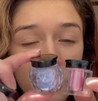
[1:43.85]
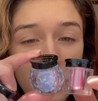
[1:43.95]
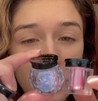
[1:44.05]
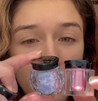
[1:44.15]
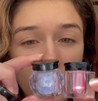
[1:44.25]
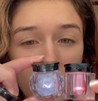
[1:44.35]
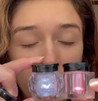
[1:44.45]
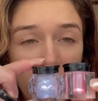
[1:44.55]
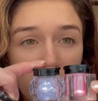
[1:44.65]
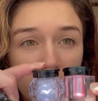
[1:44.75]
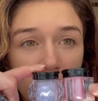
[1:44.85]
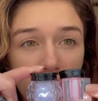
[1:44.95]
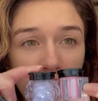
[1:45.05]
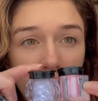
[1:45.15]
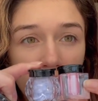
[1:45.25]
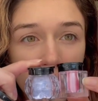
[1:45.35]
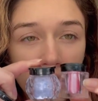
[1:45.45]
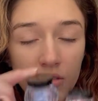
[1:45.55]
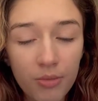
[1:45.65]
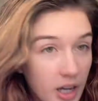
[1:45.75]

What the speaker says: these are pastel colors.